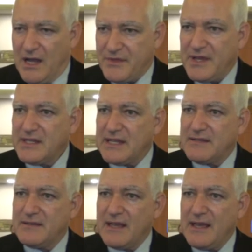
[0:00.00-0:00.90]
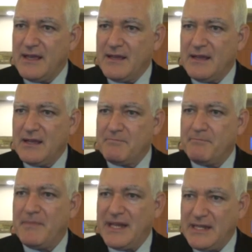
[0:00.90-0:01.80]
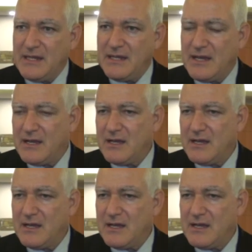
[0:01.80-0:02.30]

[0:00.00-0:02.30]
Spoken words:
I think that many